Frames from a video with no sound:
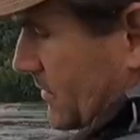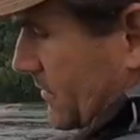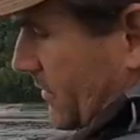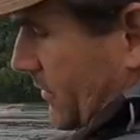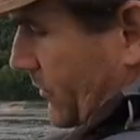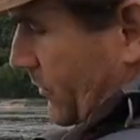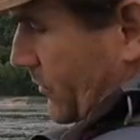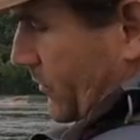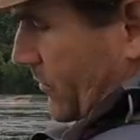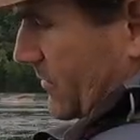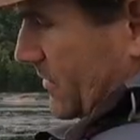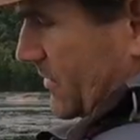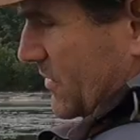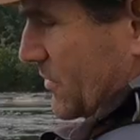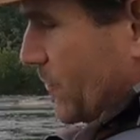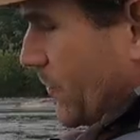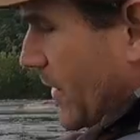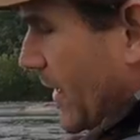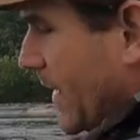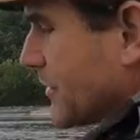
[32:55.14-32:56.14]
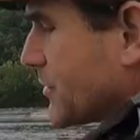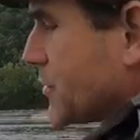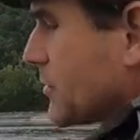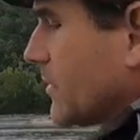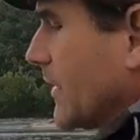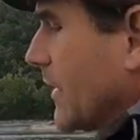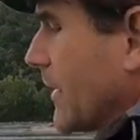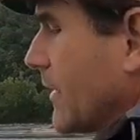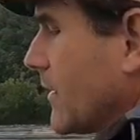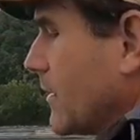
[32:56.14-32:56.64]
So,
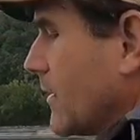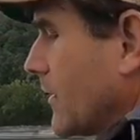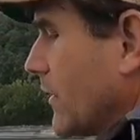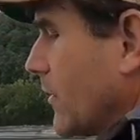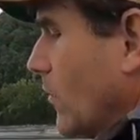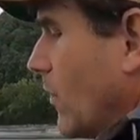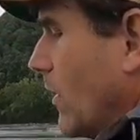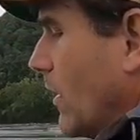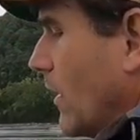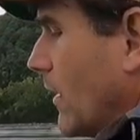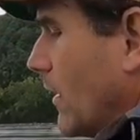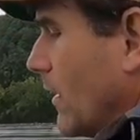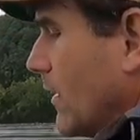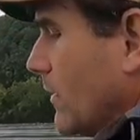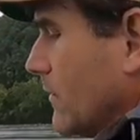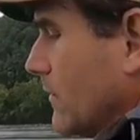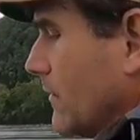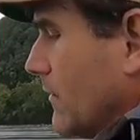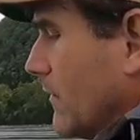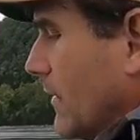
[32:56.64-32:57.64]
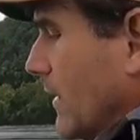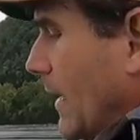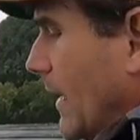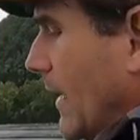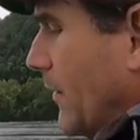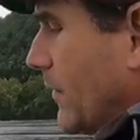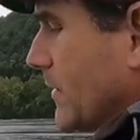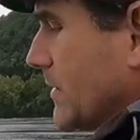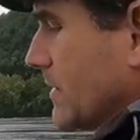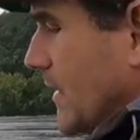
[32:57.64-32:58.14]
especially in clear water,
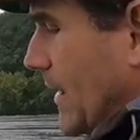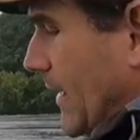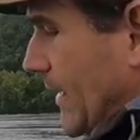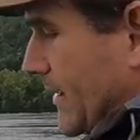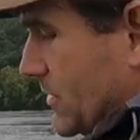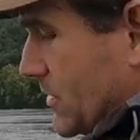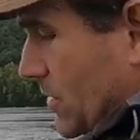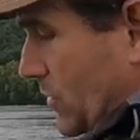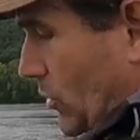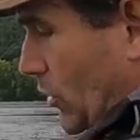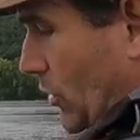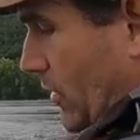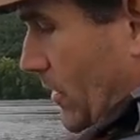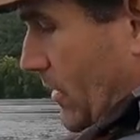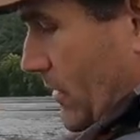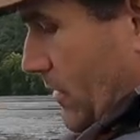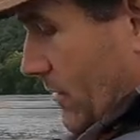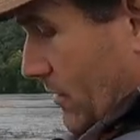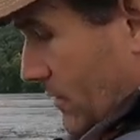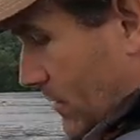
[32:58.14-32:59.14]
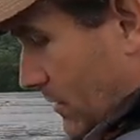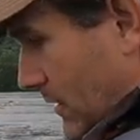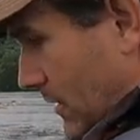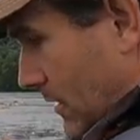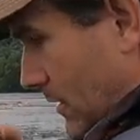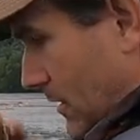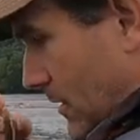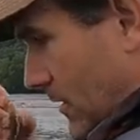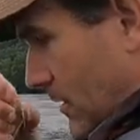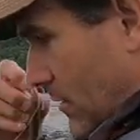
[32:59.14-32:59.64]
I always like to look
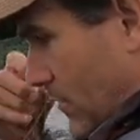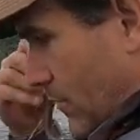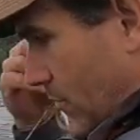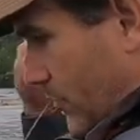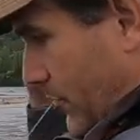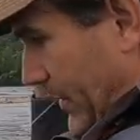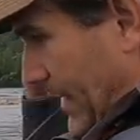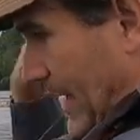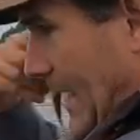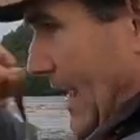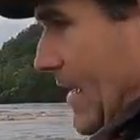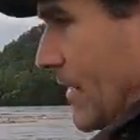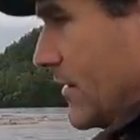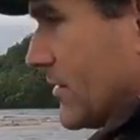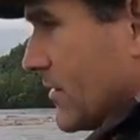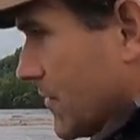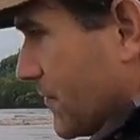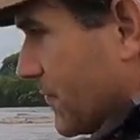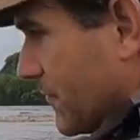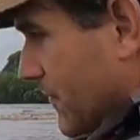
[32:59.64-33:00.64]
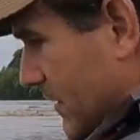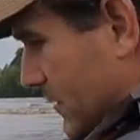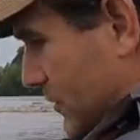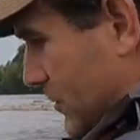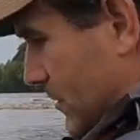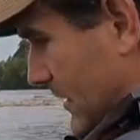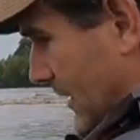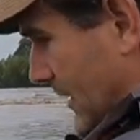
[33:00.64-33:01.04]
beyond the fish